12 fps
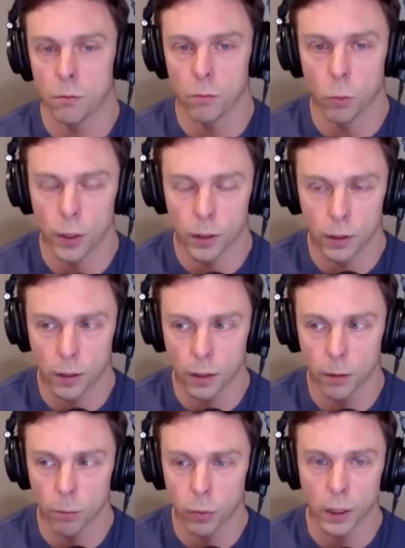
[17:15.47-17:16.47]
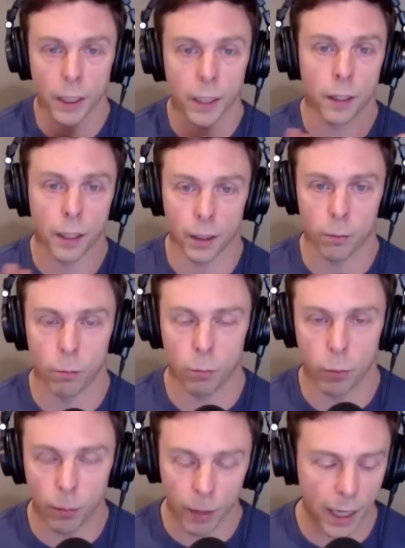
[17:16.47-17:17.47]
would completely
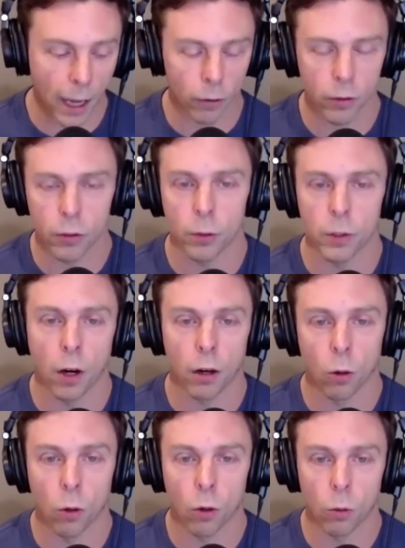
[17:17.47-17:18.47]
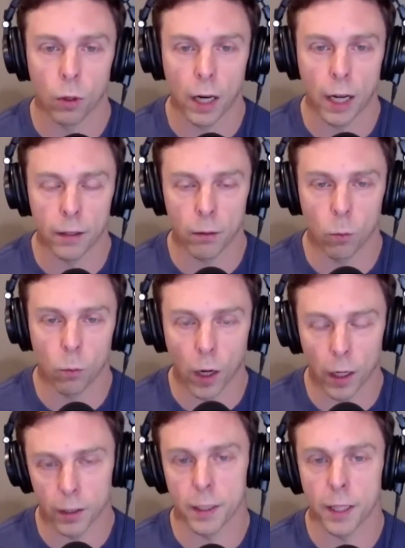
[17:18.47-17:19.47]
put me down into a dark hole where I
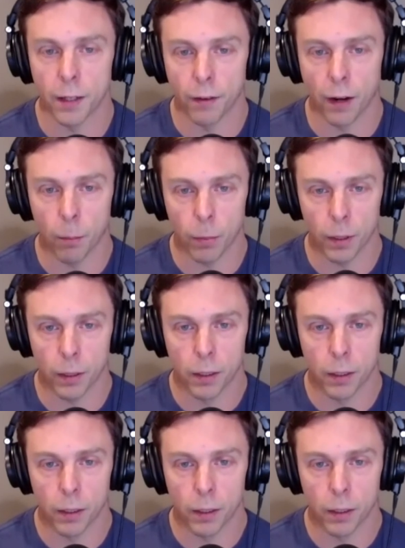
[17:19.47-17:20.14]
wanted to give up.